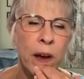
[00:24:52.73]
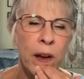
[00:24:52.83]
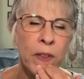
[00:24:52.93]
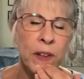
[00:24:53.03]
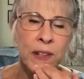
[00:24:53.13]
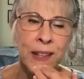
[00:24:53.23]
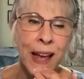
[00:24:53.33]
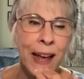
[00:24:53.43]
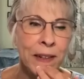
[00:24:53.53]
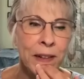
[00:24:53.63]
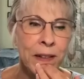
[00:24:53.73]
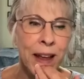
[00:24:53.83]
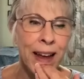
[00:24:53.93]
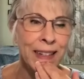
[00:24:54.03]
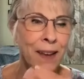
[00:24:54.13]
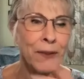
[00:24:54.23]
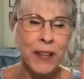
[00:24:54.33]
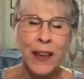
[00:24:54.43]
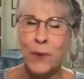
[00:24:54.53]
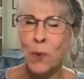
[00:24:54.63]
This last class, I only
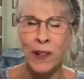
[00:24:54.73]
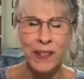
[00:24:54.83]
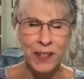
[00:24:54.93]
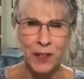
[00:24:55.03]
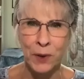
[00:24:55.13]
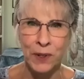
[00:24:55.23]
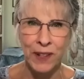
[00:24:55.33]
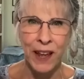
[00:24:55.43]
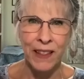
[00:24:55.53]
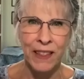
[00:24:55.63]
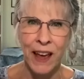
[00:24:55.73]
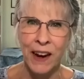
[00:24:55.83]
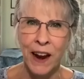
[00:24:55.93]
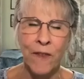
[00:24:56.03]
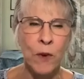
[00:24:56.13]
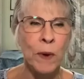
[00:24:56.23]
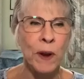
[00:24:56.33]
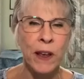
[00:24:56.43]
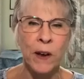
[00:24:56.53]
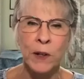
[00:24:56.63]
had one student like that.
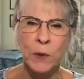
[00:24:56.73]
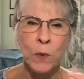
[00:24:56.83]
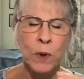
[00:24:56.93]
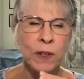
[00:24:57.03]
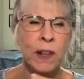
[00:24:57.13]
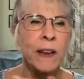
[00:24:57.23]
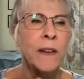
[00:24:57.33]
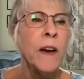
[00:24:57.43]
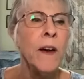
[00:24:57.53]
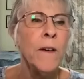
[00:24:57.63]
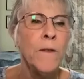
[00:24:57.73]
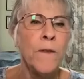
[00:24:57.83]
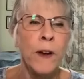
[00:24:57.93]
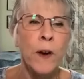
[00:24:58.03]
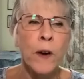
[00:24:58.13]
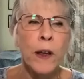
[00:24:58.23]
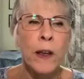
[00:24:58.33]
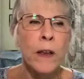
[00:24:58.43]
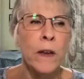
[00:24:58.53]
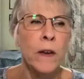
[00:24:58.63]
Everybody else was like
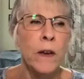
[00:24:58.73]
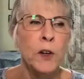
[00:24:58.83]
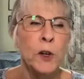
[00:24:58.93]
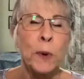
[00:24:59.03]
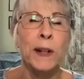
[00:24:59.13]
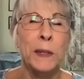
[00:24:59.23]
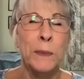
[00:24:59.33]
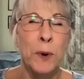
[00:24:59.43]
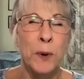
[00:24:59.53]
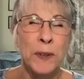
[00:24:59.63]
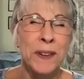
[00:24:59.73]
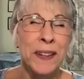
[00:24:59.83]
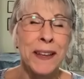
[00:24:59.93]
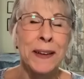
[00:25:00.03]
very transpersonally